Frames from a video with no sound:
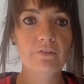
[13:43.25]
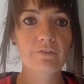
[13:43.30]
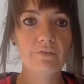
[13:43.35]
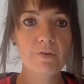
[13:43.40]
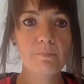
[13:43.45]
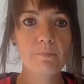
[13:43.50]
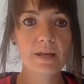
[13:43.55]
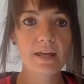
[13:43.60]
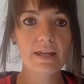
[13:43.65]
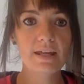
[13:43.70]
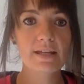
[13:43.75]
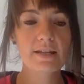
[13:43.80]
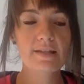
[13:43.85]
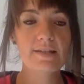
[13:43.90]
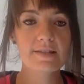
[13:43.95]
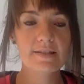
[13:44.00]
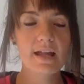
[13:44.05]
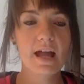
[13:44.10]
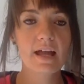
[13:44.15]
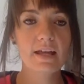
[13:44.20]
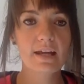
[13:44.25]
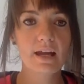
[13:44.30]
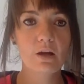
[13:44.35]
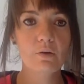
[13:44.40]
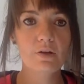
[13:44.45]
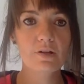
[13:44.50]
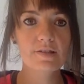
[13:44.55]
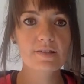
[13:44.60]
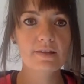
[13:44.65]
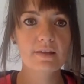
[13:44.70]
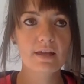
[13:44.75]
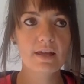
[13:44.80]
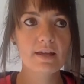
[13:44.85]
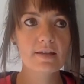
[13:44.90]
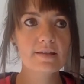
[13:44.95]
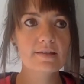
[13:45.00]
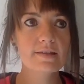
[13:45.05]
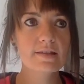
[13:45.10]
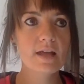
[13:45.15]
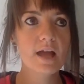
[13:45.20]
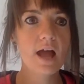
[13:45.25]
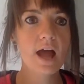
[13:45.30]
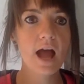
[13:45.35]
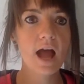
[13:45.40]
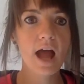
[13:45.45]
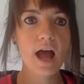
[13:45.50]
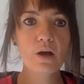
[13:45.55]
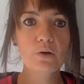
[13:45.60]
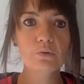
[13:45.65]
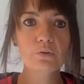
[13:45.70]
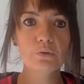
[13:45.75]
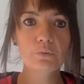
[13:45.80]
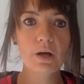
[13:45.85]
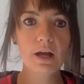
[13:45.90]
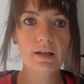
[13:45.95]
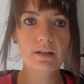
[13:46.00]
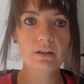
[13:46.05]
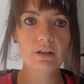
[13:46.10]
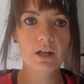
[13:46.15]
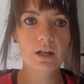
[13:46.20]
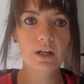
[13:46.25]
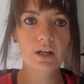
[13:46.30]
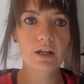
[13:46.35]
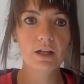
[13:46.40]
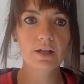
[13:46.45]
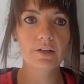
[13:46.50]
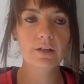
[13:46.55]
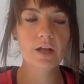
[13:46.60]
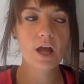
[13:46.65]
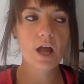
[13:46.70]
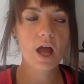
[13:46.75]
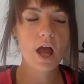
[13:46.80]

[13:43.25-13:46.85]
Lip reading: For me, starting out as this, how do I learn,